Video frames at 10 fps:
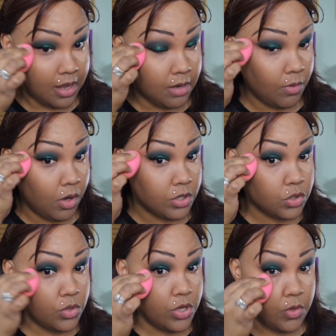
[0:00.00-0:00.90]
And I will
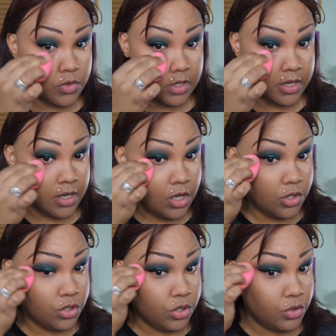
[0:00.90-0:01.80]
also use it
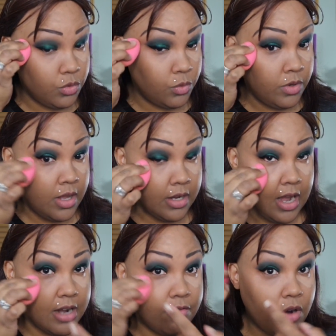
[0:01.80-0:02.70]
to
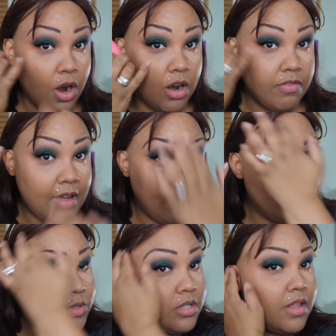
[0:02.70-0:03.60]
kind of carve
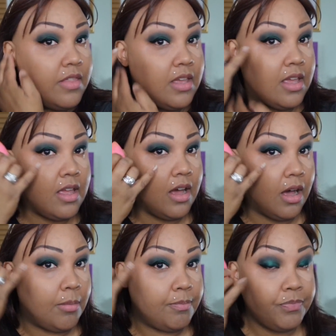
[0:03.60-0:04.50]
out the
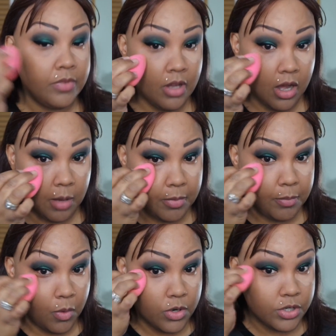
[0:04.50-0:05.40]

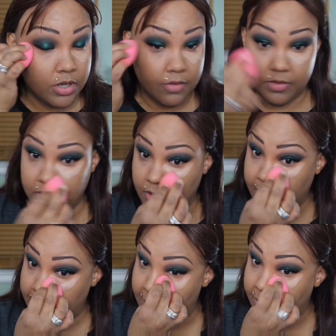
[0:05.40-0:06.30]
upper portion of the
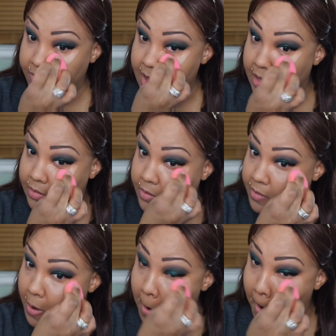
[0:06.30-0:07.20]
look there, of the eye
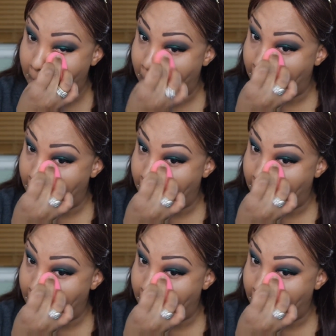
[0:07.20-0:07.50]
look there.